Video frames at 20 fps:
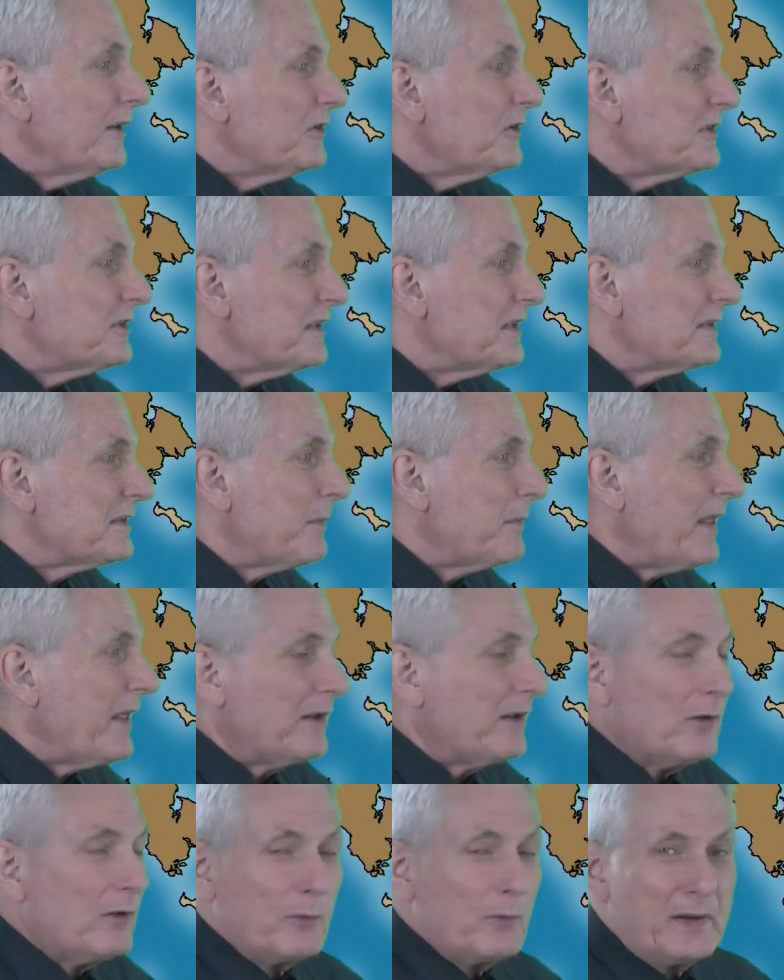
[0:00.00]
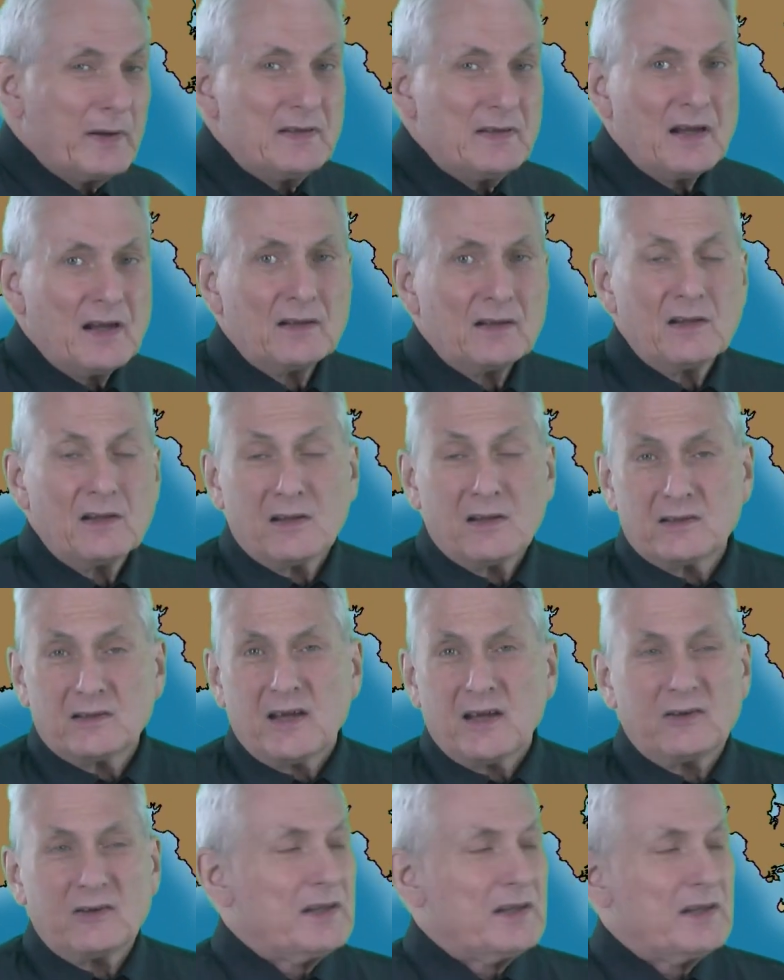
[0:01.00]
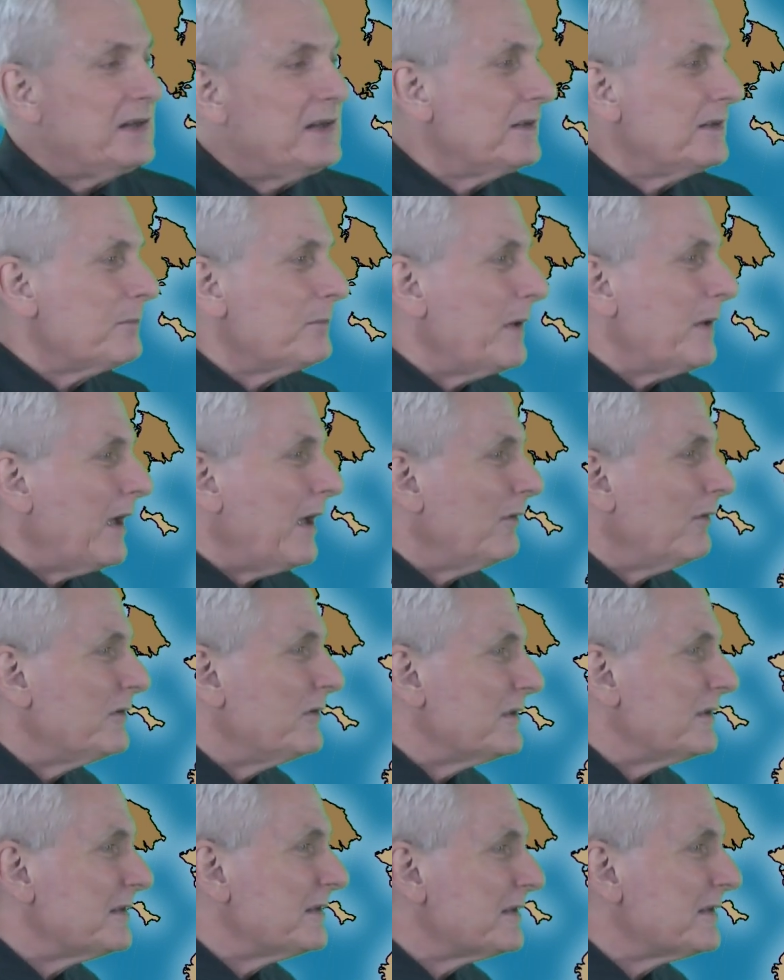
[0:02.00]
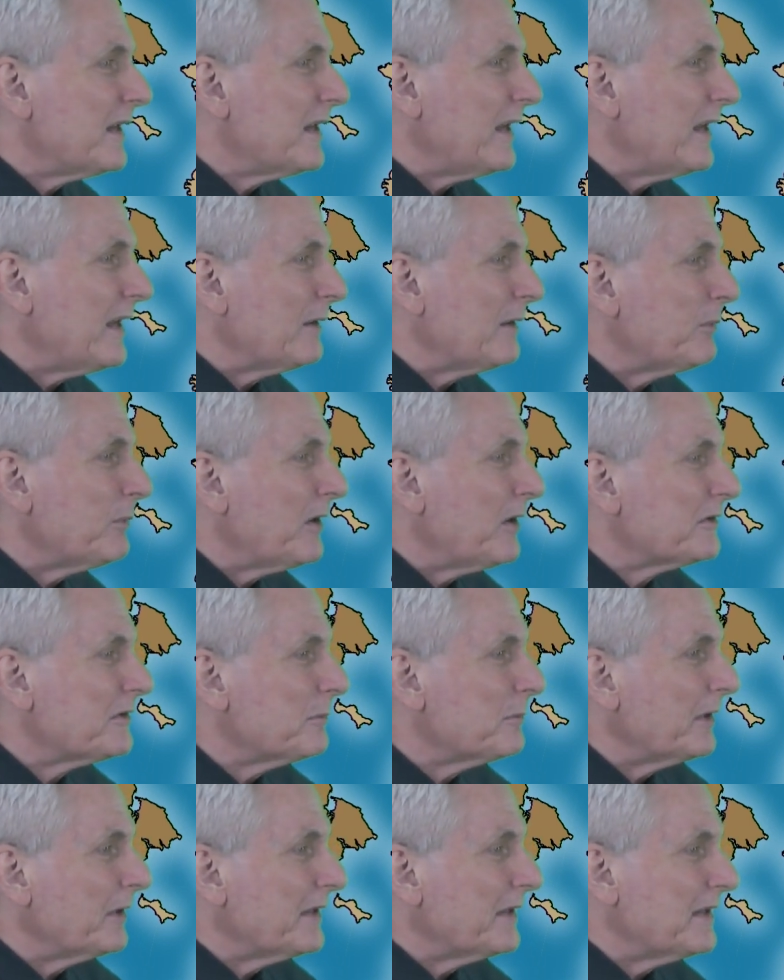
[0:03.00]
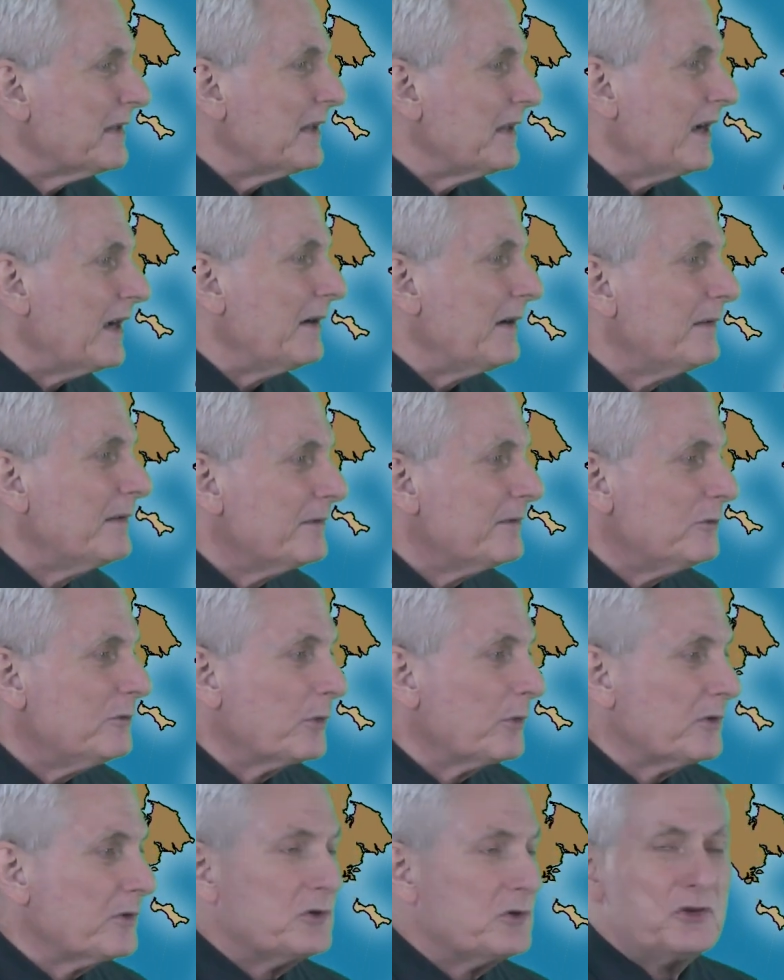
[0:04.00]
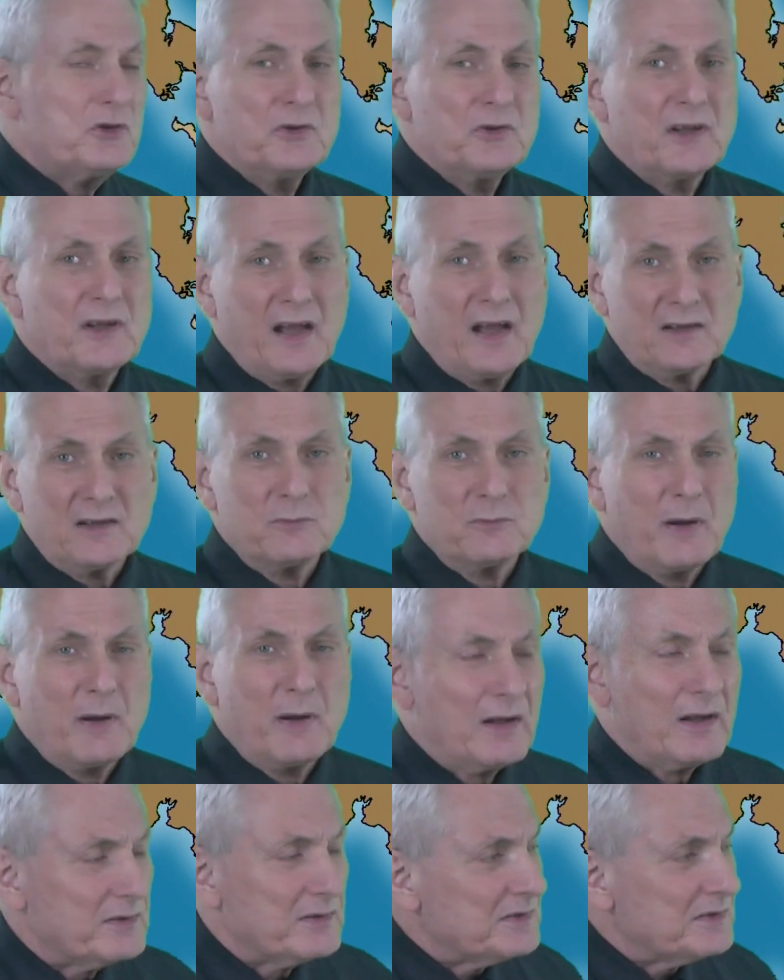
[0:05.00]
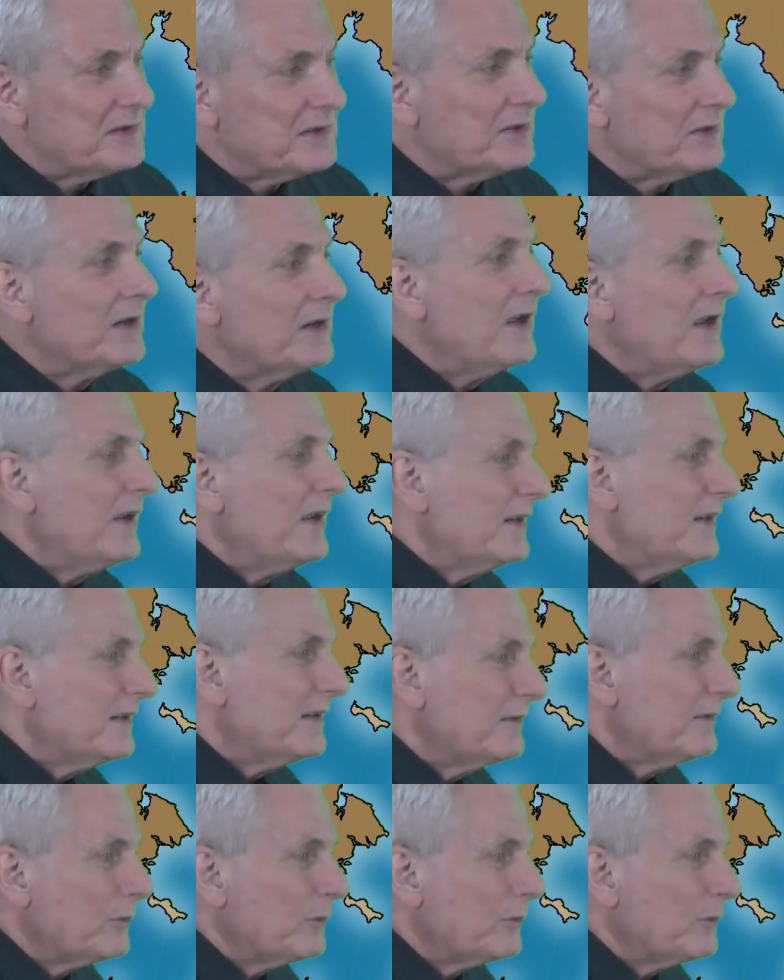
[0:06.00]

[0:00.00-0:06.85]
Could see some of that all the way down into the Talkeetna Mountains and possibly uh, northern Chugach Mountains there,